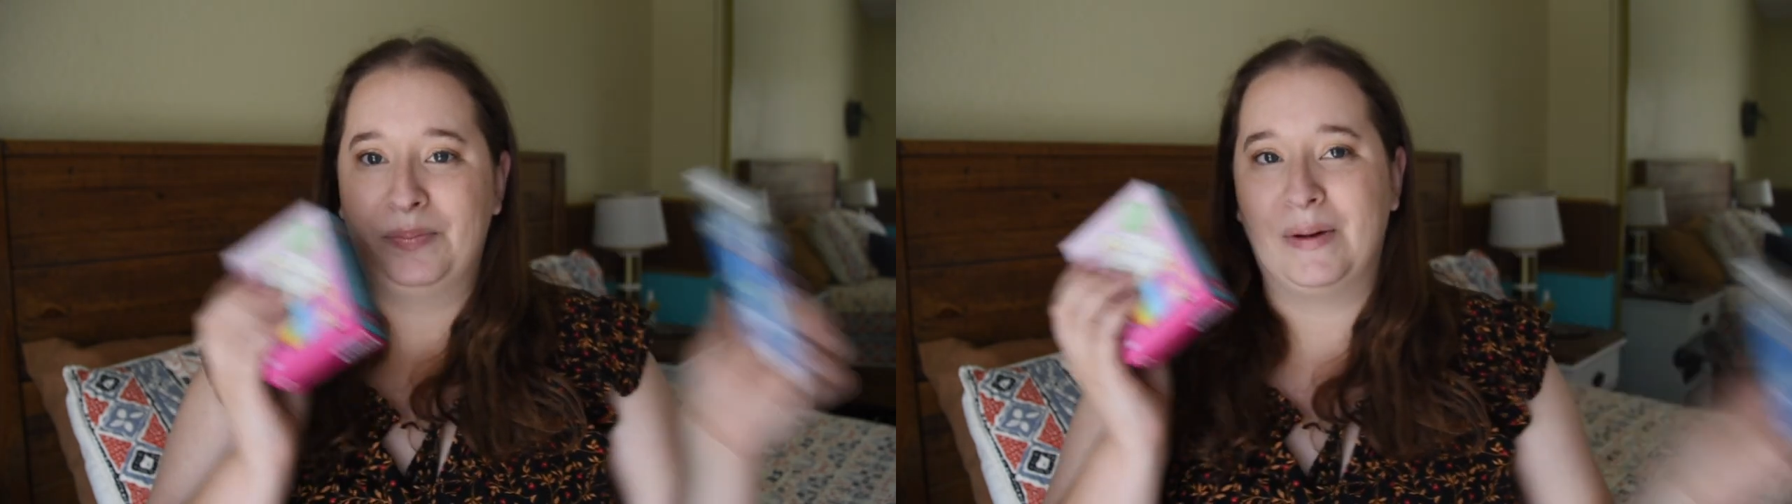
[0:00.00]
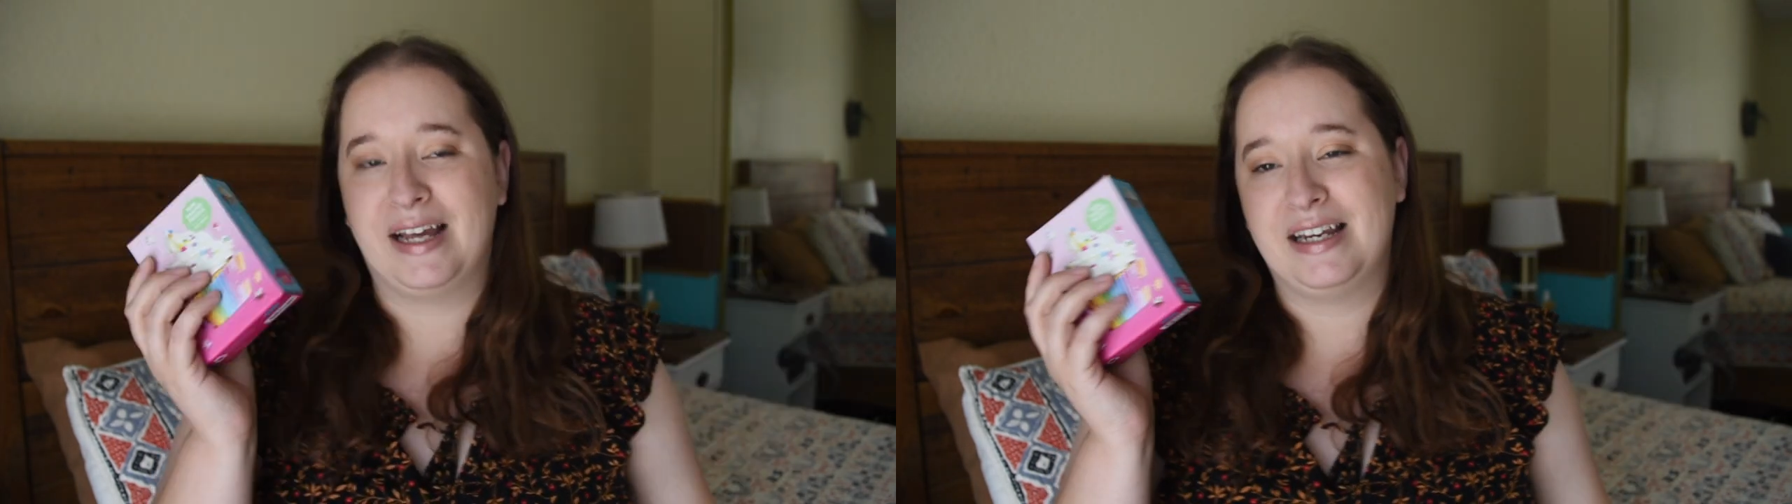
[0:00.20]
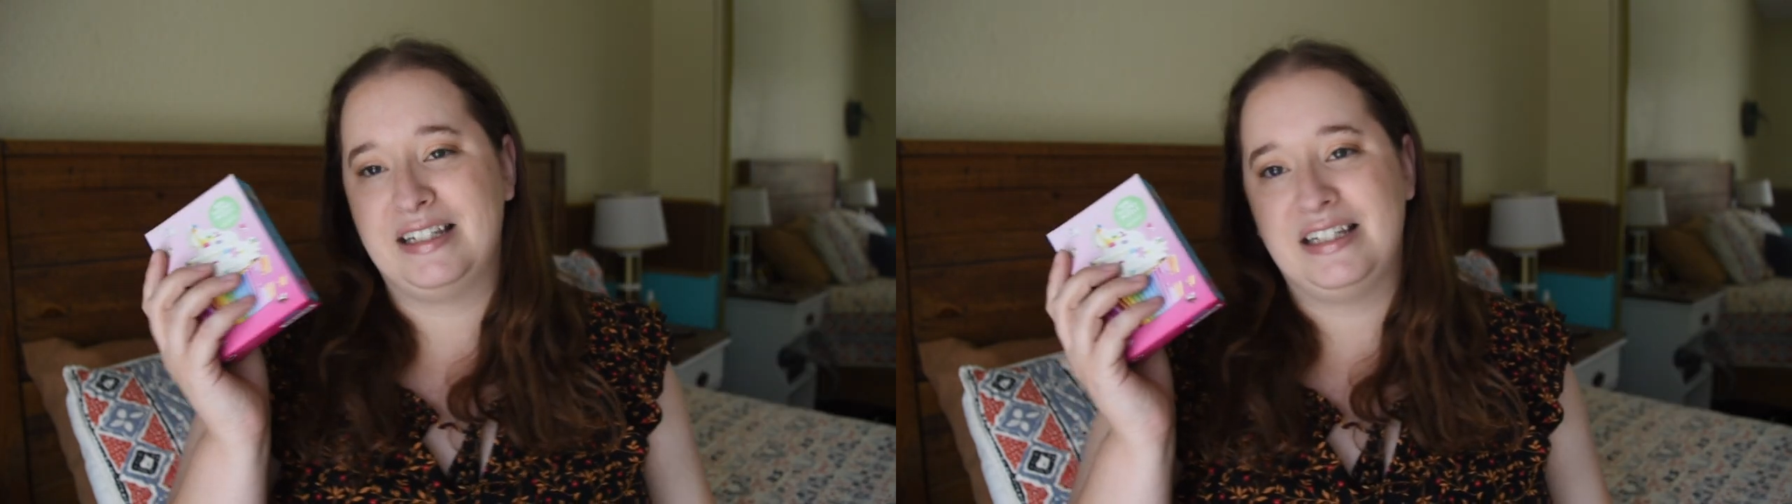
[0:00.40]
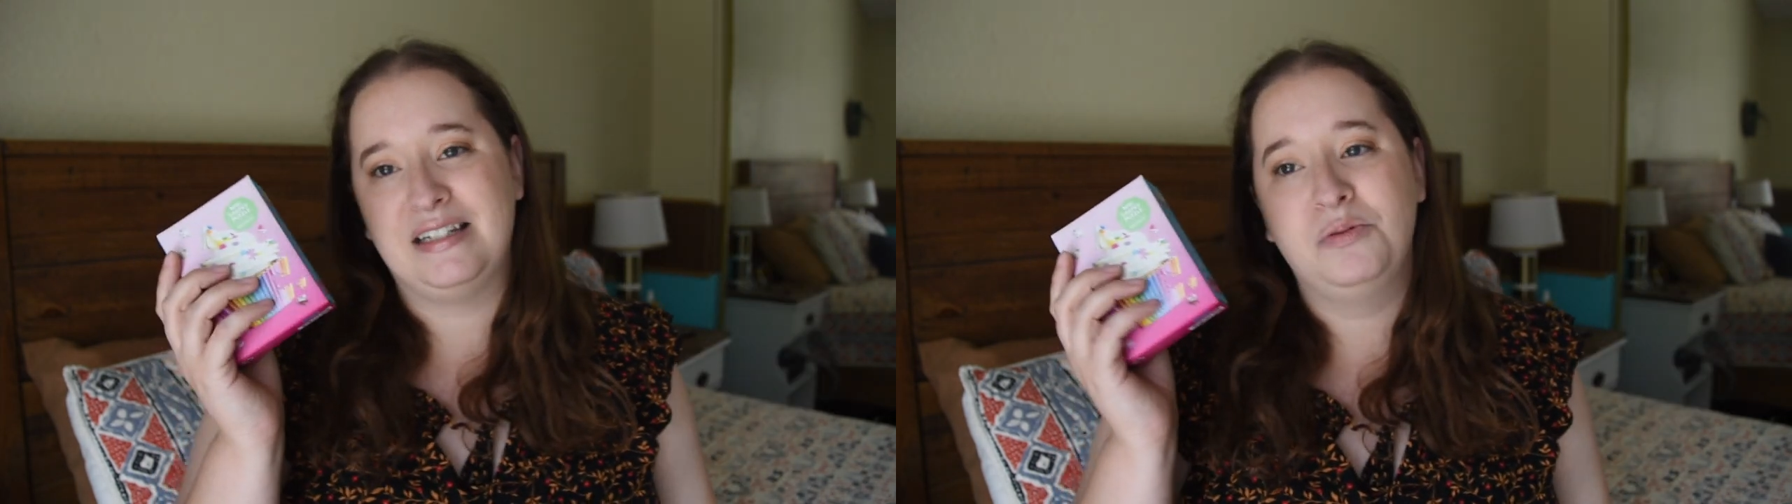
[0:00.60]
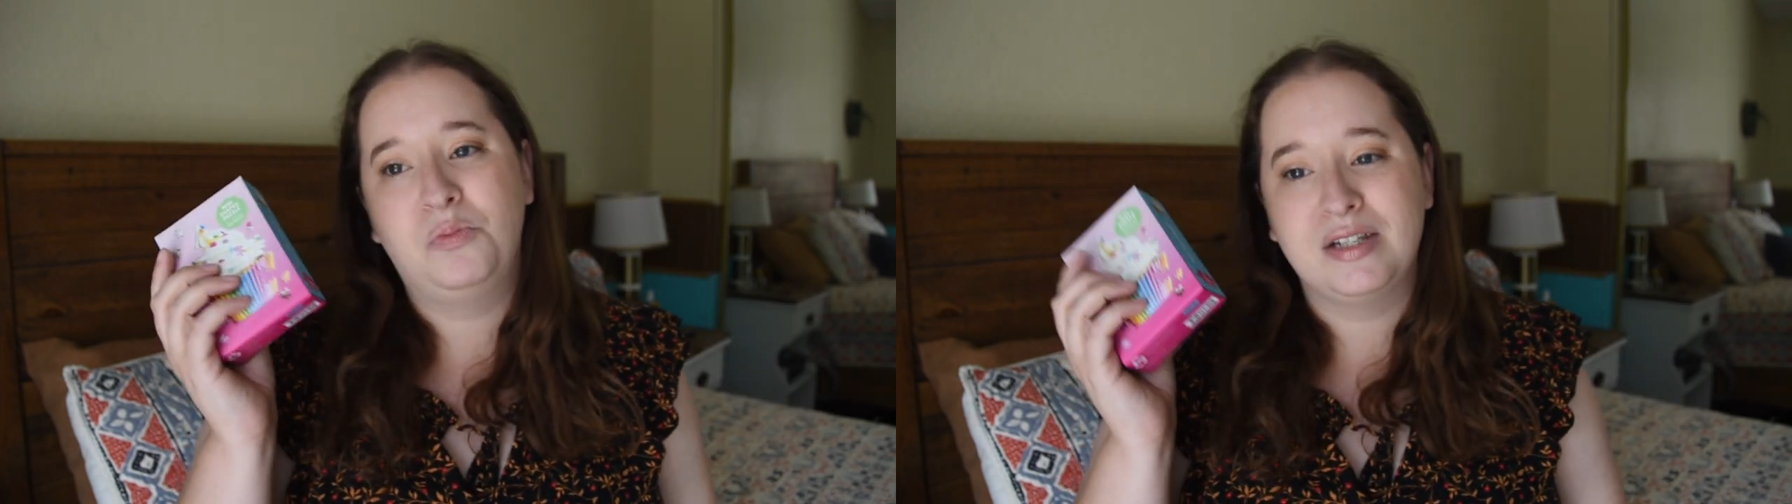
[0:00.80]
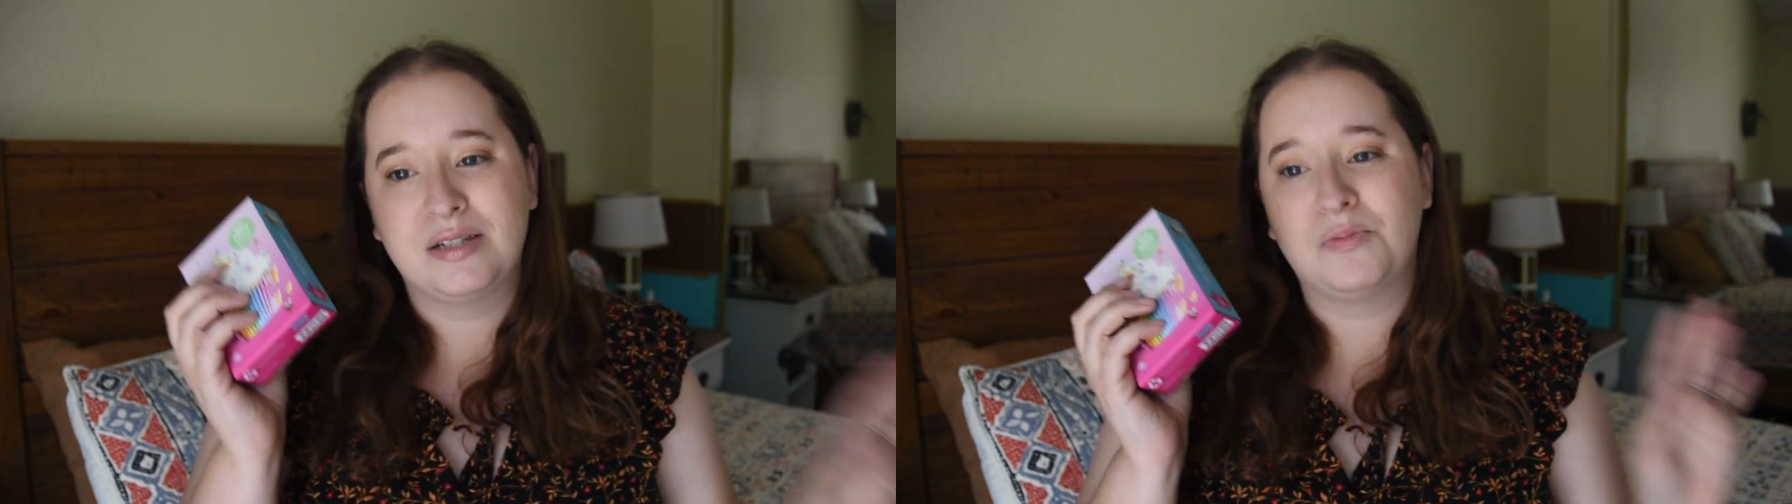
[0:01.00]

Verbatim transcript: but it was